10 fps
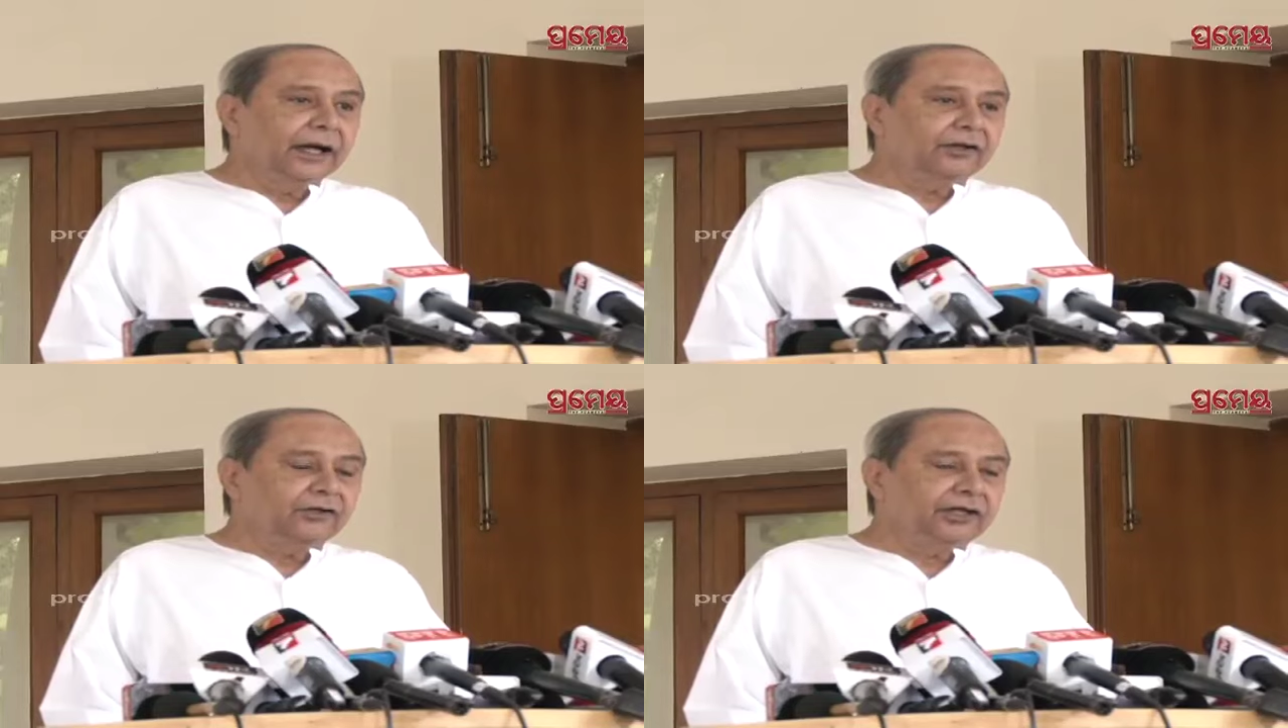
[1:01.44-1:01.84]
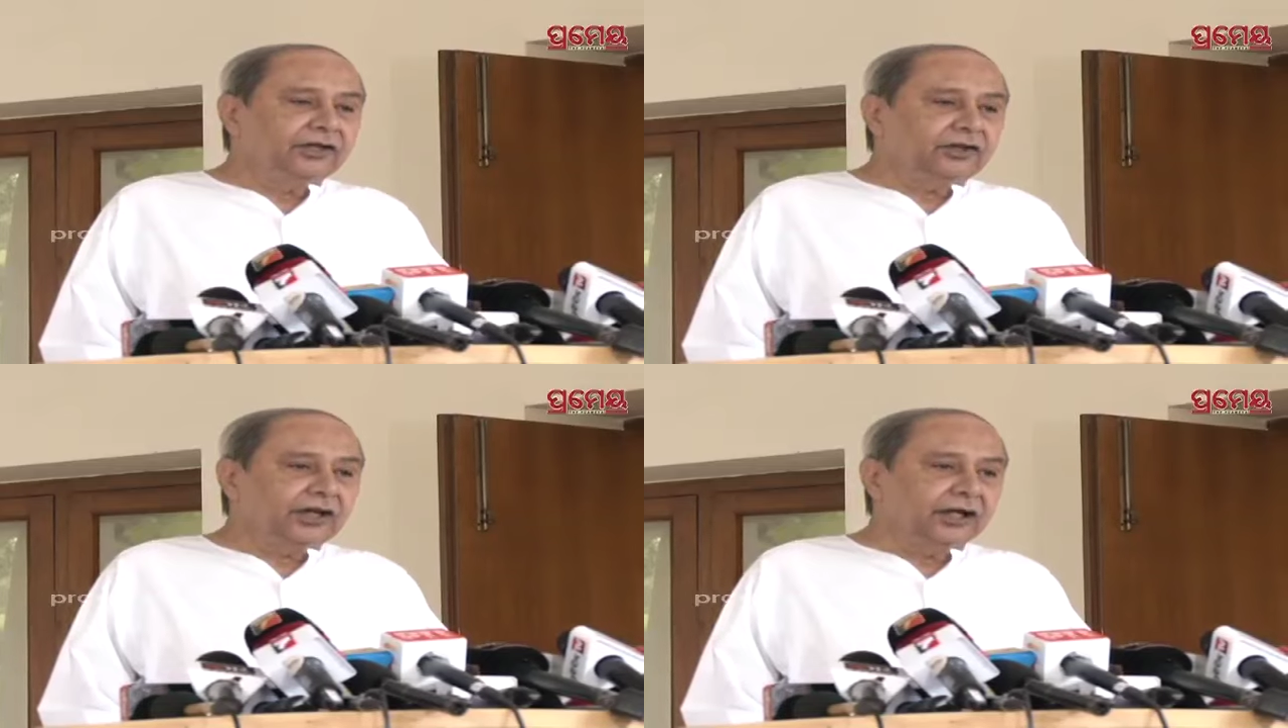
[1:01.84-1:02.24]
a
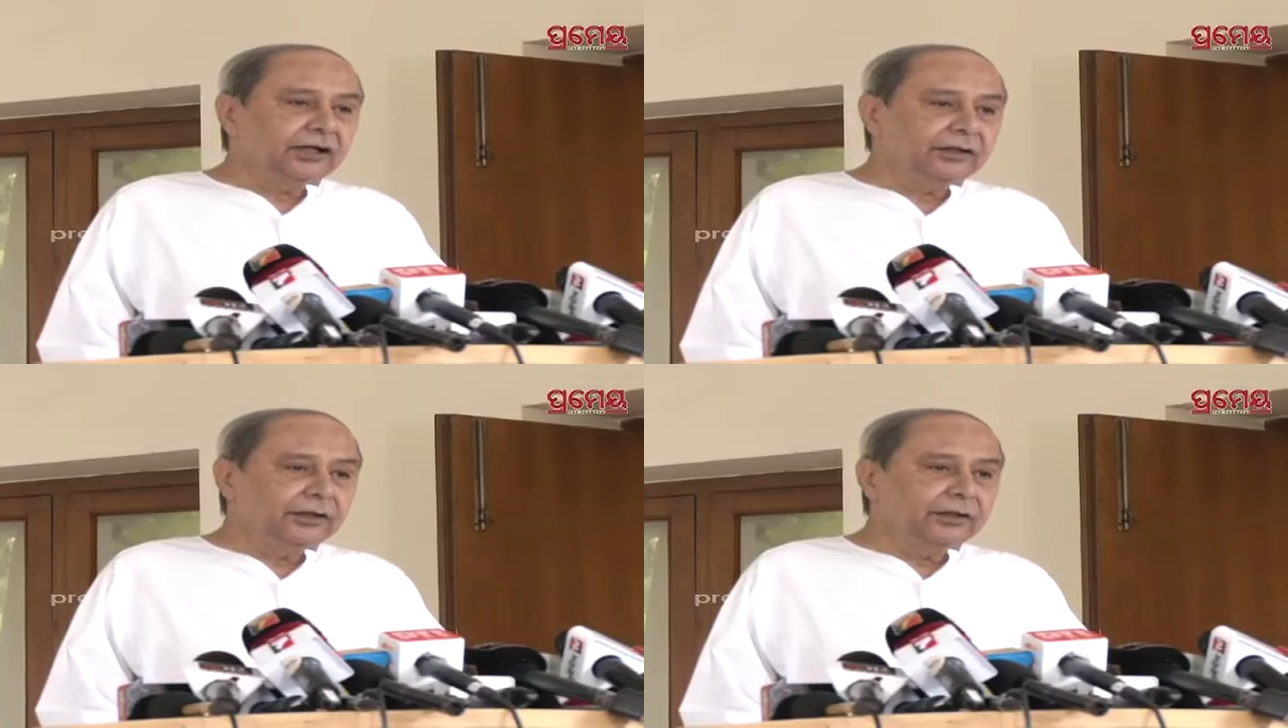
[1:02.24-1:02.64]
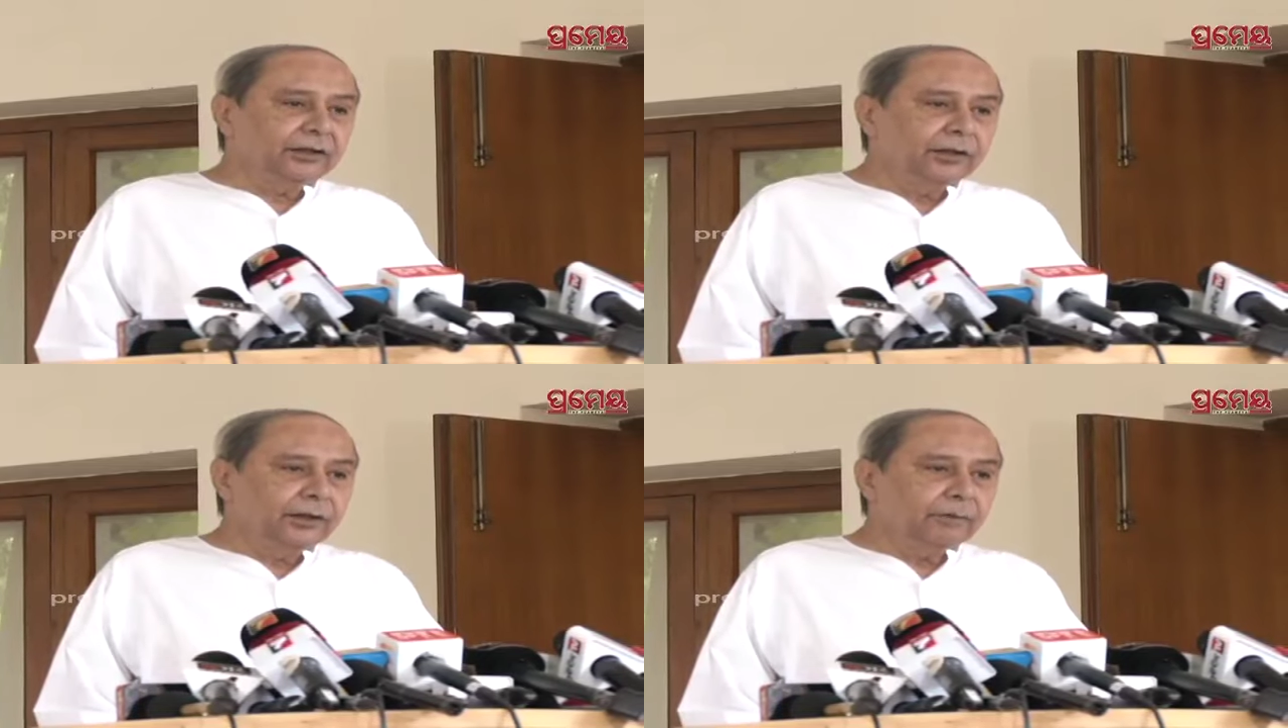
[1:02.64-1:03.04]
detailed
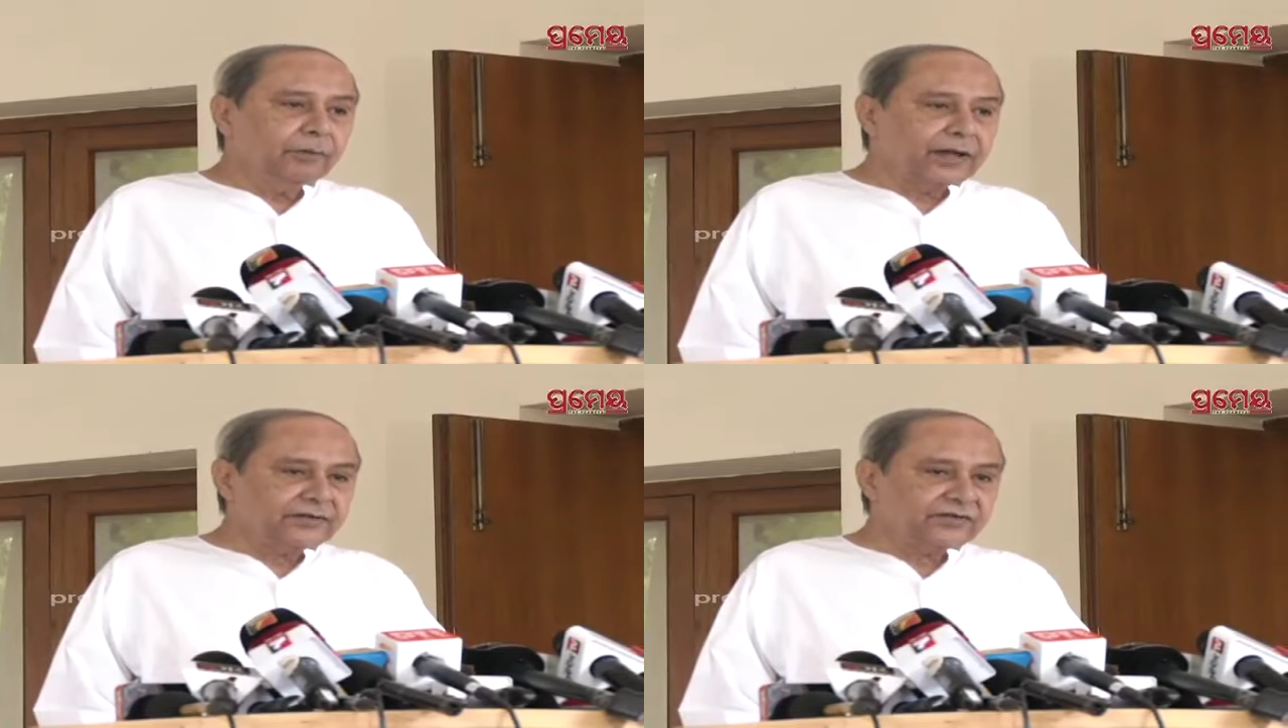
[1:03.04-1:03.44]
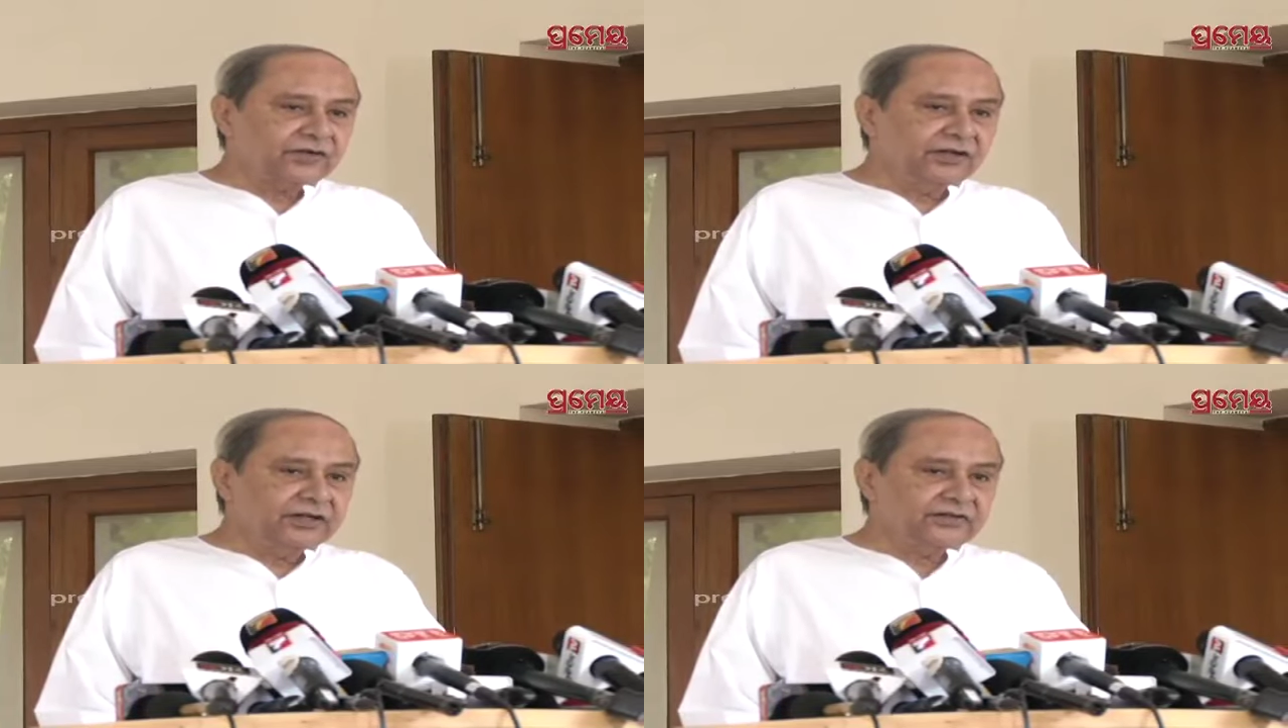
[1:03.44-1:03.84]
press
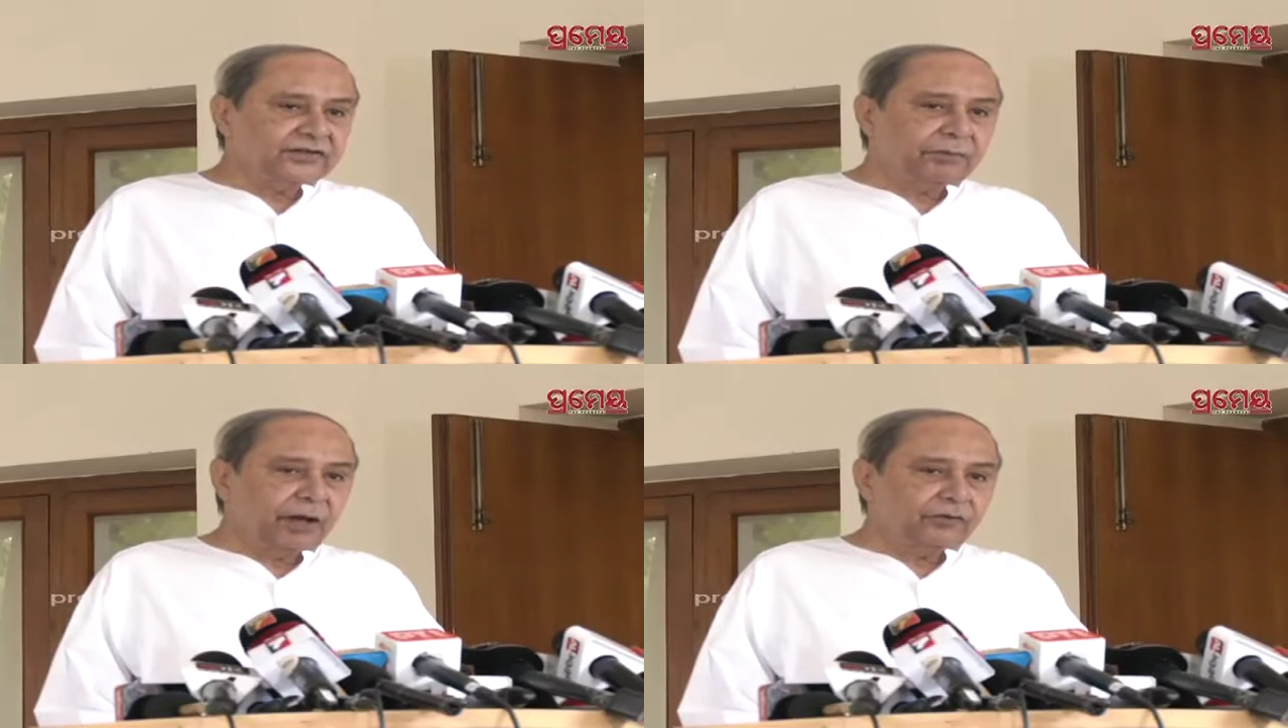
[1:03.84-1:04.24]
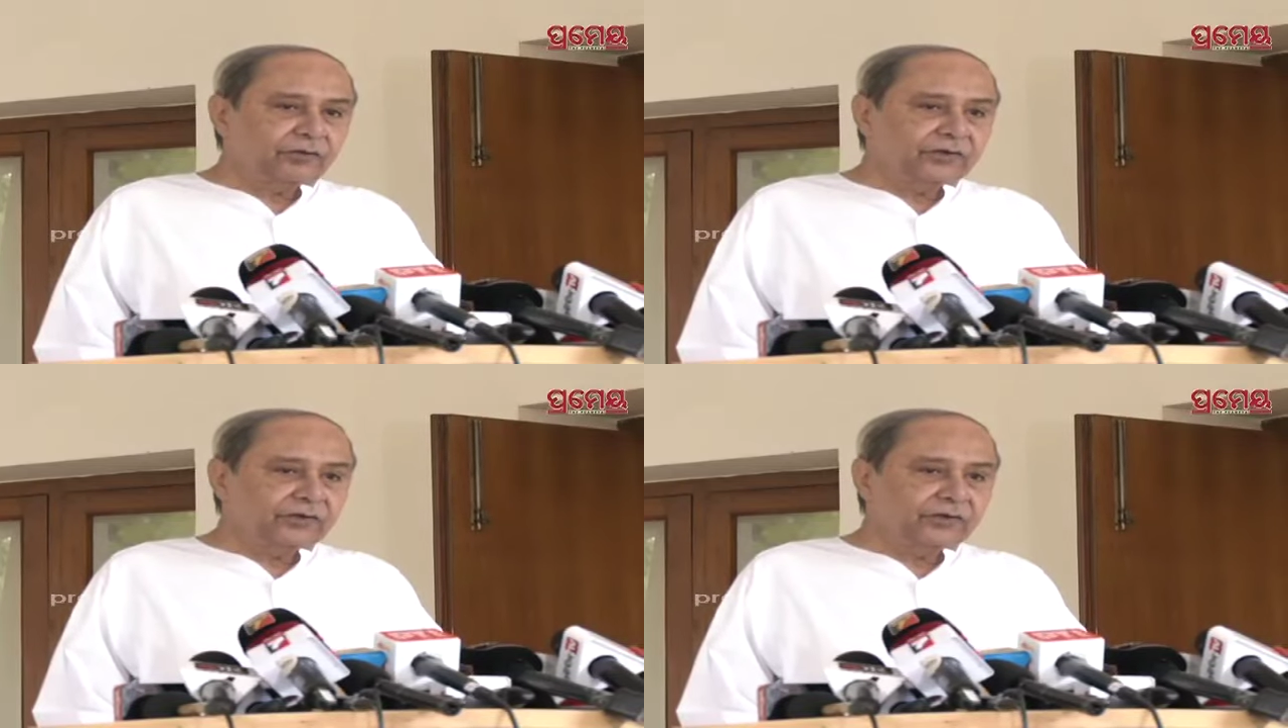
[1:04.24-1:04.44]
release about